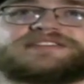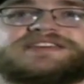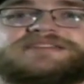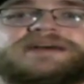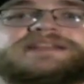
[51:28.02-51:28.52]

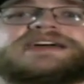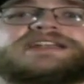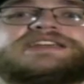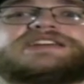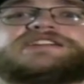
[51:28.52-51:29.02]
It was
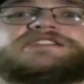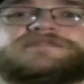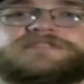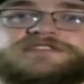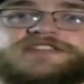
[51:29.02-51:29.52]
built
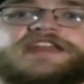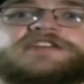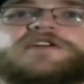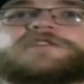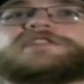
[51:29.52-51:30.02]
by the
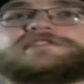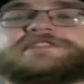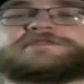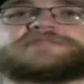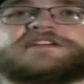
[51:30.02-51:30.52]
idea of
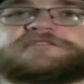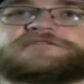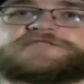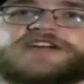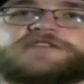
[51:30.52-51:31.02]
Diddy
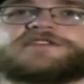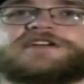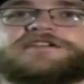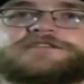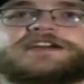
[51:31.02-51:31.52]
Kong Racing,
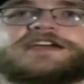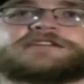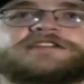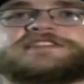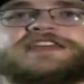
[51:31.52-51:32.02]
one of my
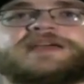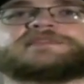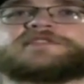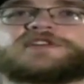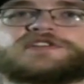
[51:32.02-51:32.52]

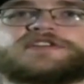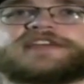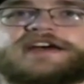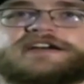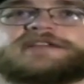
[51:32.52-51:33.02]
favorite fucking
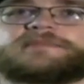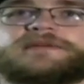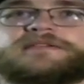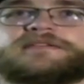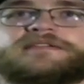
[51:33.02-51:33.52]
racing games
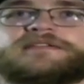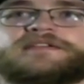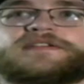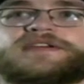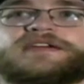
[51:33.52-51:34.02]
of all
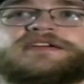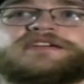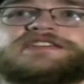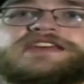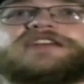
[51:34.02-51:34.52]
time.
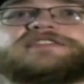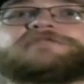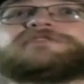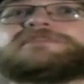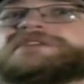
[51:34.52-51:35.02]

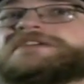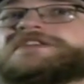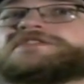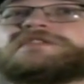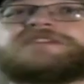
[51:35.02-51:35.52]

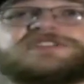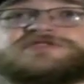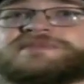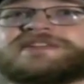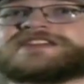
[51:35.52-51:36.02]
Yes, there
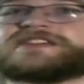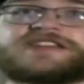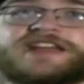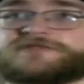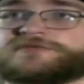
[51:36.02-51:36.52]
will be a
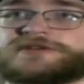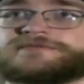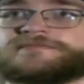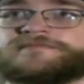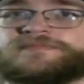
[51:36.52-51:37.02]
video eventually,
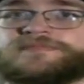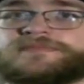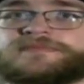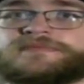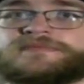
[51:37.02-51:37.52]
but it's not the
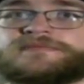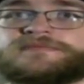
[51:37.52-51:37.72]
next one.